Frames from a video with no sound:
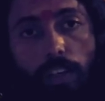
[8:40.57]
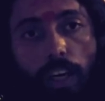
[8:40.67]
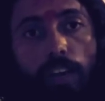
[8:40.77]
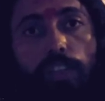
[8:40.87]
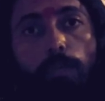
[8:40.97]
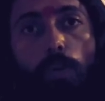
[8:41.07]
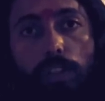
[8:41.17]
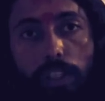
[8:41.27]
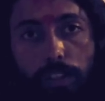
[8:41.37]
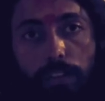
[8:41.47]
have
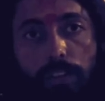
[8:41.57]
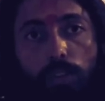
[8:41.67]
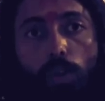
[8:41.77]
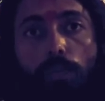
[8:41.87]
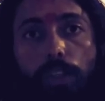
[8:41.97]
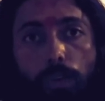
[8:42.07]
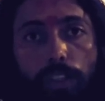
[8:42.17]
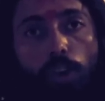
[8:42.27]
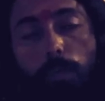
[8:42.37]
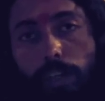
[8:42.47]
reported your video
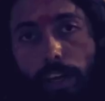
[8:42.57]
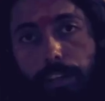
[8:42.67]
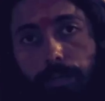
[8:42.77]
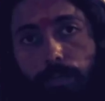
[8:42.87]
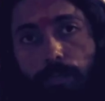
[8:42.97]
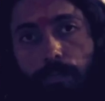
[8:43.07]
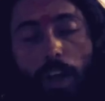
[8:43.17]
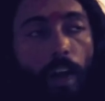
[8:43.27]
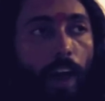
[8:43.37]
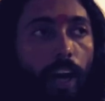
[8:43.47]
as copyright.
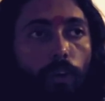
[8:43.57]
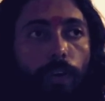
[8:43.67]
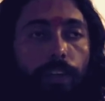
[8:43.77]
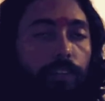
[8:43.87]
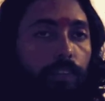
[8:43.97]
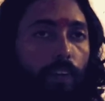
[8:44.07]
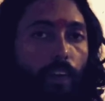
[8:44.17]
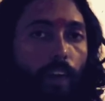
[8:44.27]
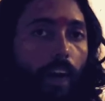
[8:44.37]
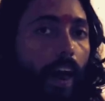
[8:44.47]
And when
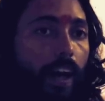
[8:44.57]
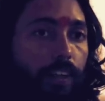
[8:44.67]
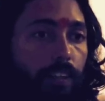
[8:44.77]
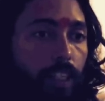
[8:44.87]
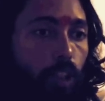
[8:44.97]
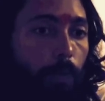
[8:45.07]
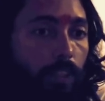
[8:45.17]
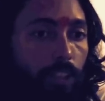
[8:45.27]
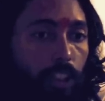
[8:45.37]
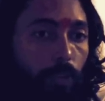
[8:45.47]
I
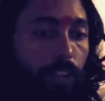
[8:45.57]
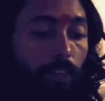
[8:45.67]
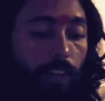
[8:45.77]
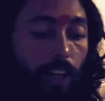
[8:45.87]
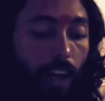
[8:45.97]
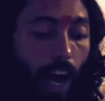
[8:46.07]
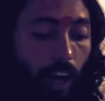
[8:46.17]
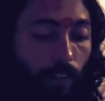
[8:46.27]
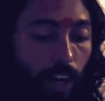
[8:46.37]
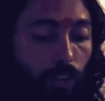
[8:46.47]
explained the situation that
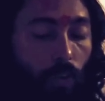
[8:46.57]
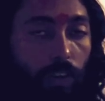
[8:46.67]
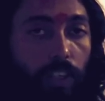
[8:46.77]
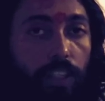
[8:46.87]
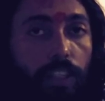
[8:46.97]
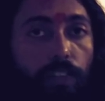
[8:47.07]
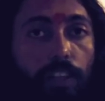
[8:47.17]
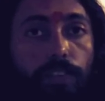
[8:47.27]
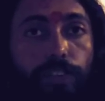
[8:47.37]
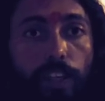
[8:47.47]
I was only
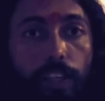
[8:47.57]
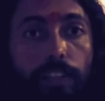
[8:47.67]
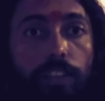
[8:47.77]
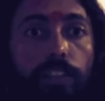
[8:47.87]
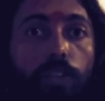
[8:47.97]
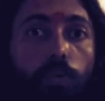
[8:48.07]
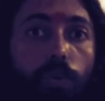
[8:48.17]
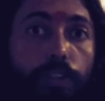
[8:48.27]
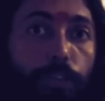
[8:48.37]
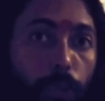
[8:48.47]
giving reference
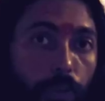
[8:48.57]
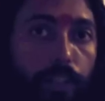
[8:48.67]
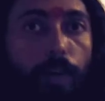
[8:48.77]
to refute